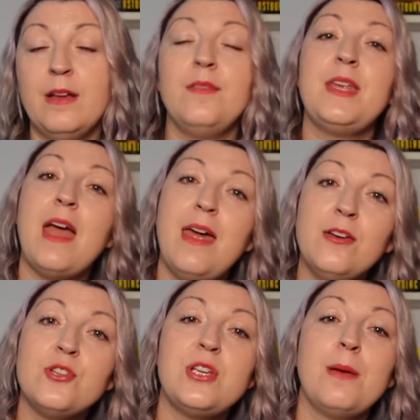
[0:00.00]
The
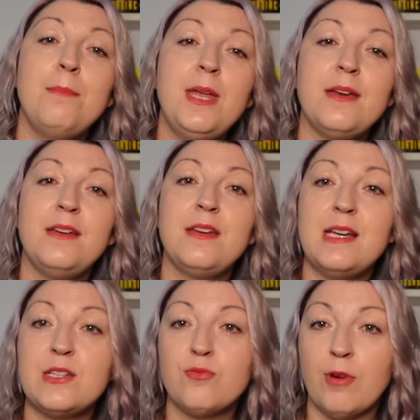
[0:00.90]
energy emitted
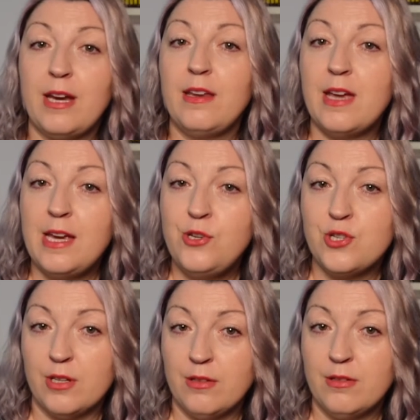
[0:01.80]
is
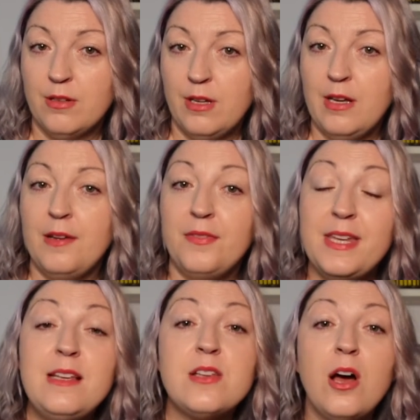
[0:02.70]
radiation.
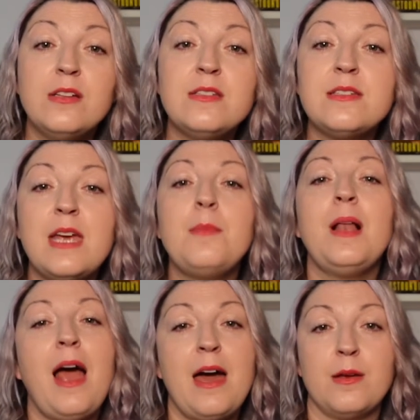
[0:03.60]
These
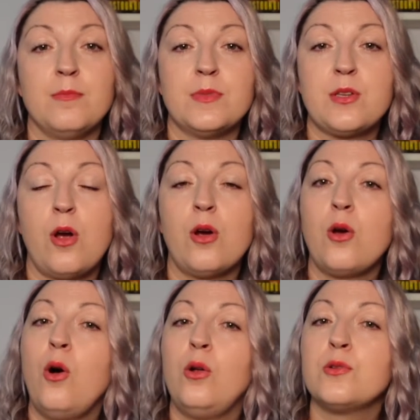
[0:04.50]
unstable atoms are
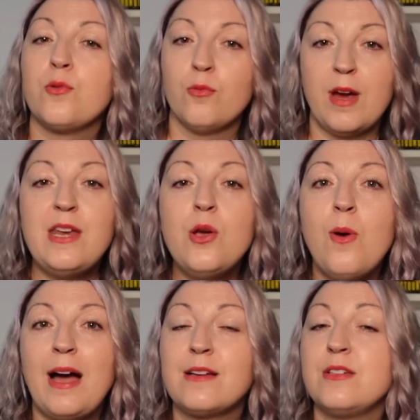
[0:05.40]
called
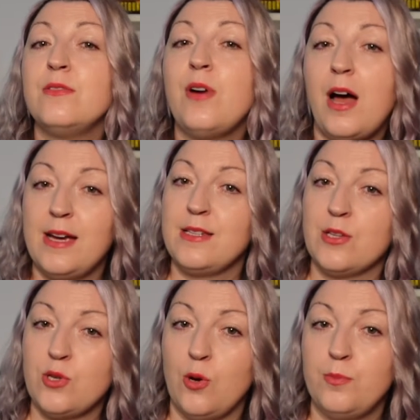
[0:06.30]
radioactive
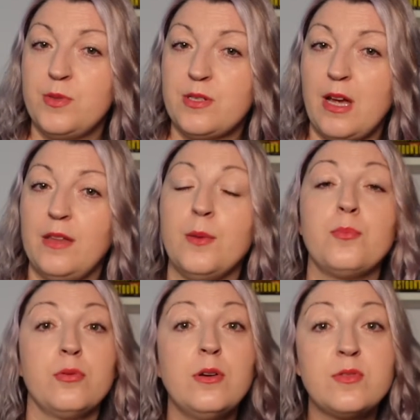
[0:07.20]
isotopes, and the
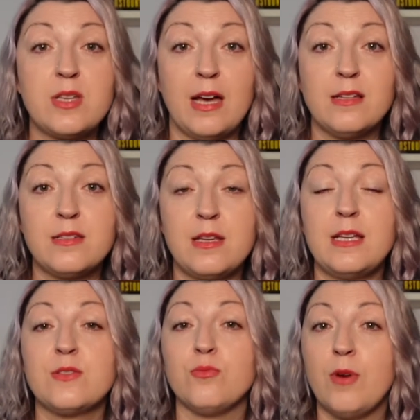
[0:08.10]
process
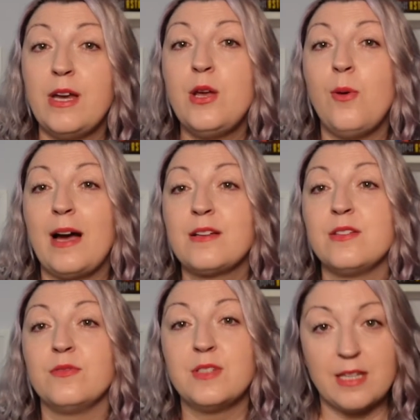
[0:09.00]
is
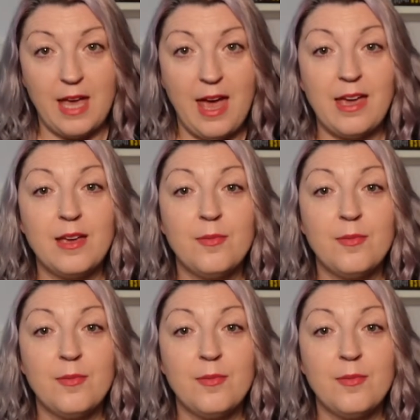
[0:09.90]
radioactive decay.